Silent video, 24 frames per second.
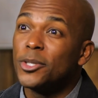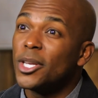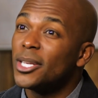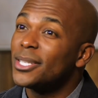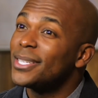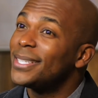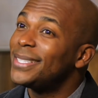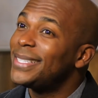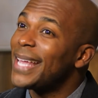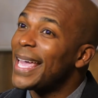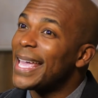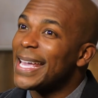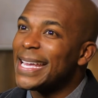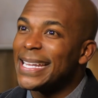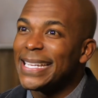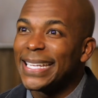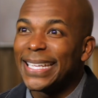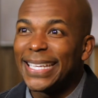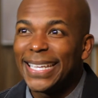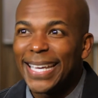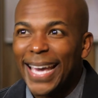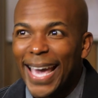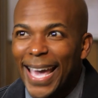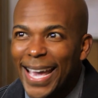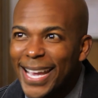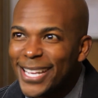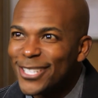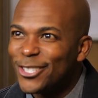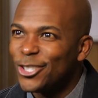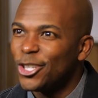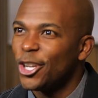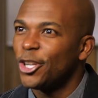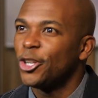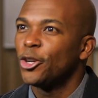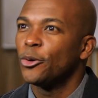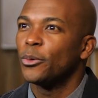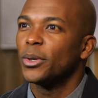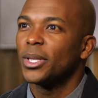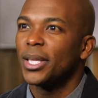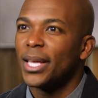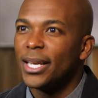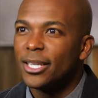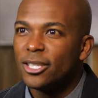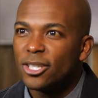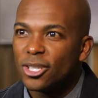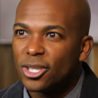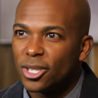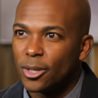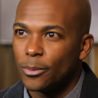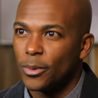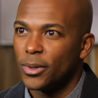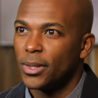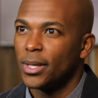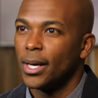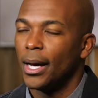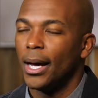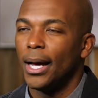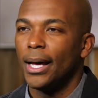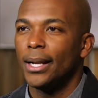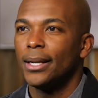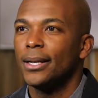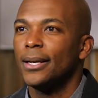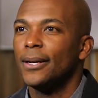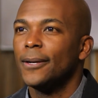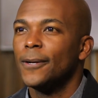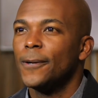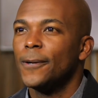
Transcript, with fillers: Just stay engaged in your relationship with God.